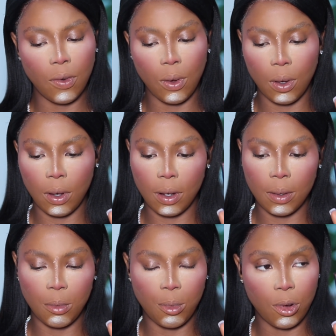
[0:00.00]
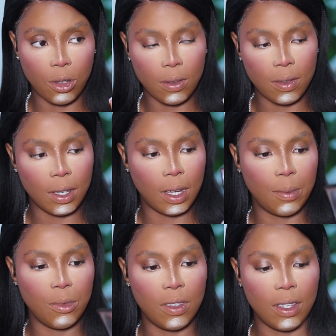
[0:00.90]
For bronzer,
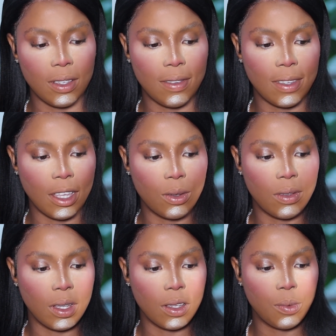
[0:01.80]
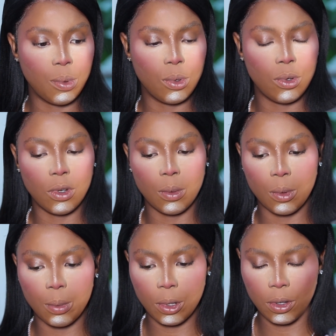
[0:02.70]
I'm using this Elsa's Pro
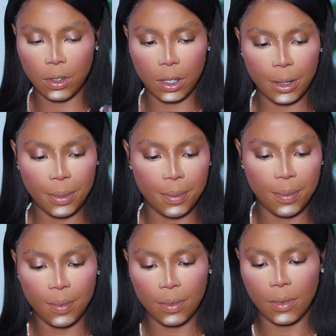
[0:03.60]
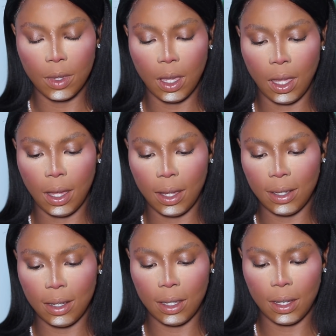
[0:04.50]
Double Blusher,
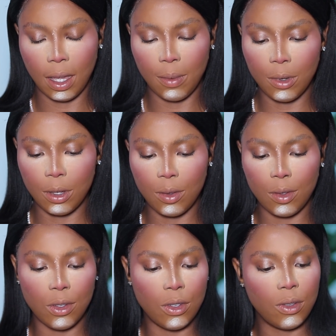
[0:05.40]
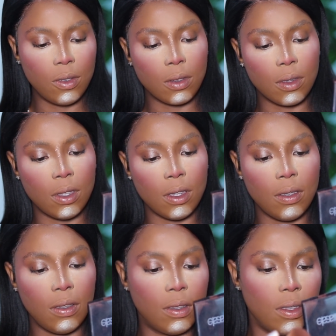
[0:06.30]
and I'm going to use
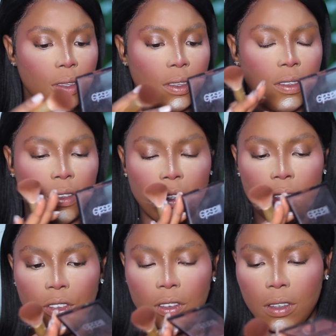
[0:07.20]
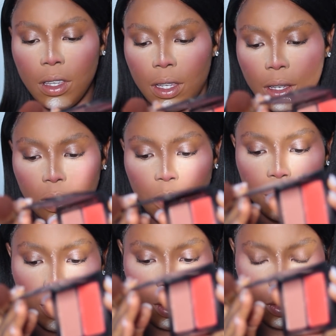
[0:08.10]
this is in the shade
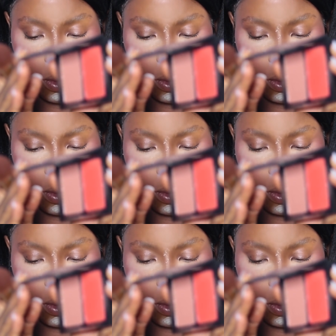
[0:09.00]
number